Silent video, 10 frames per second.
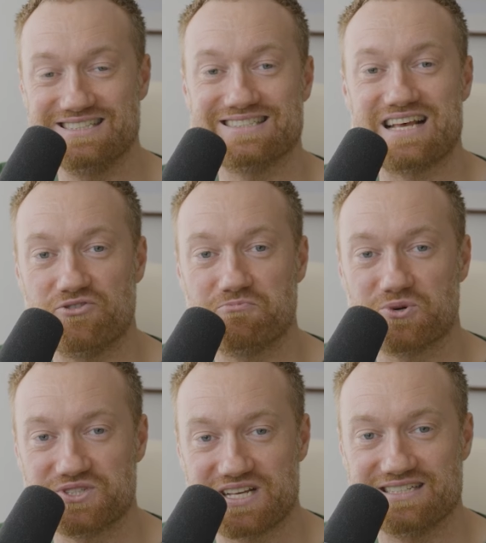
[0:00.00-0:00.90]

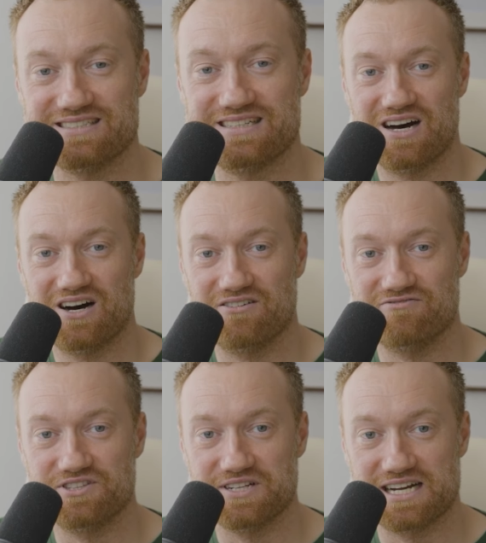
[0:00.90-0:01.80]
7%
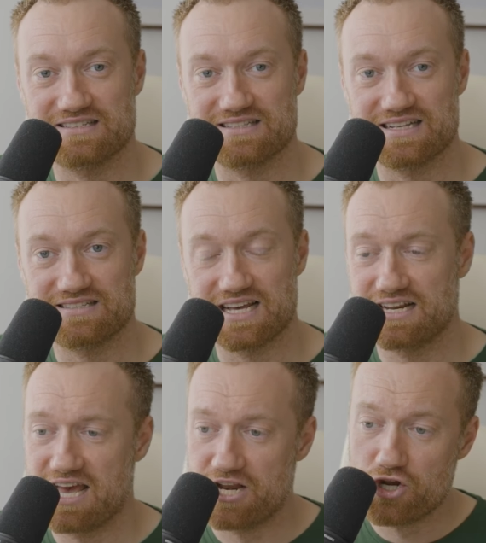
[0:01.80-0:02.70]
of the United States
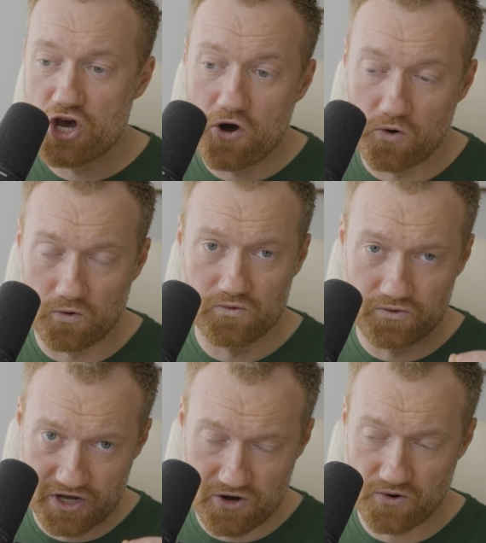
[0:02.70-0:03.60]
debt. And no,
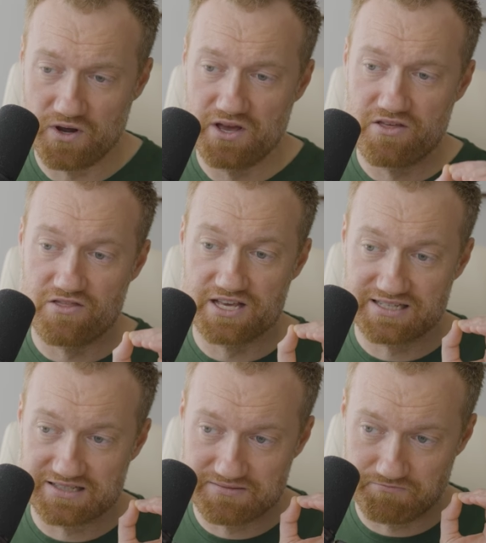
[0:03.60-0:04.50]

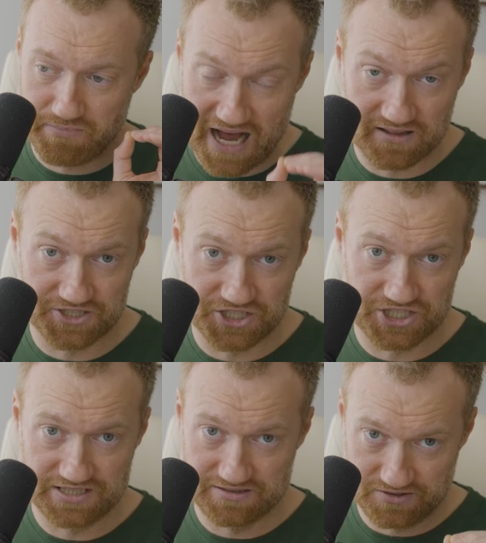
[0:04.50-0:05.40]
this is balance
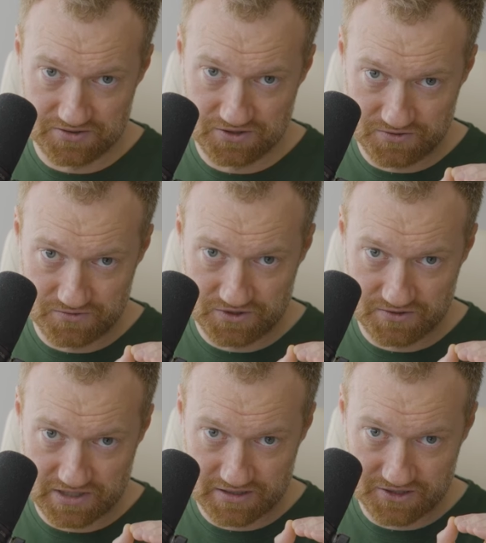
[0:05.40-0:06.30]
sheet.
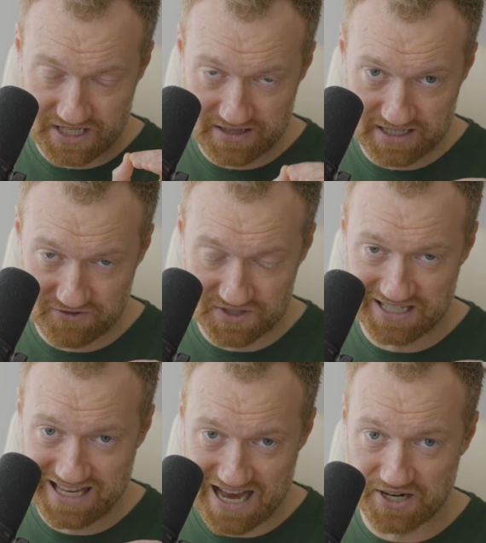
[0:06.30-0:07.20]
To understand the difference
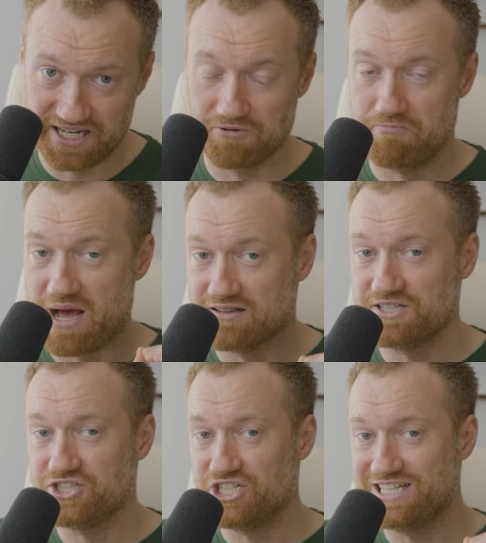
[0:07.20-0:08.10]
in accounting here,
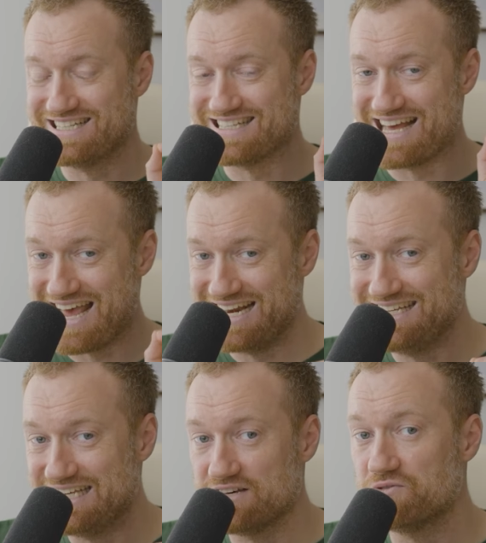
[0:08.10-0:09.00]
balance sheet is at
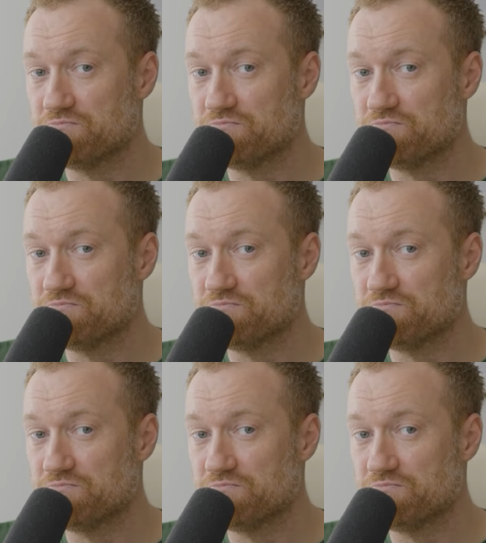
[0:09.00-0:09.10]
any given